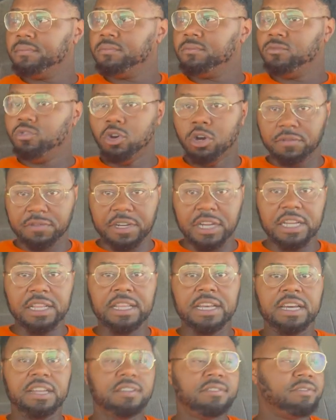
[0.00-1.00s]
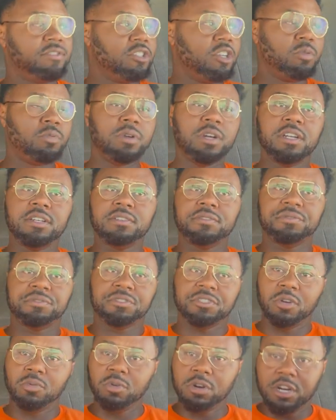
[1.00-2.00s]
North Carolina, somewhere.
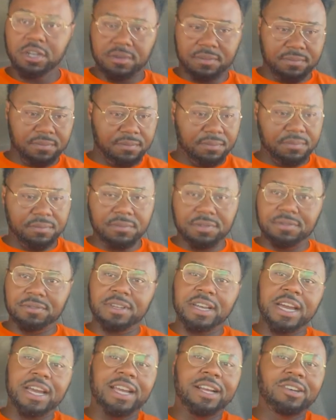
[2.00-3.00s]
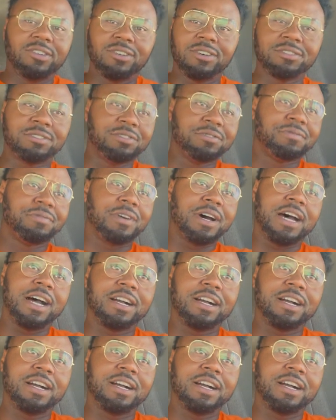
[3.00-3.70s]
I ain't going too far.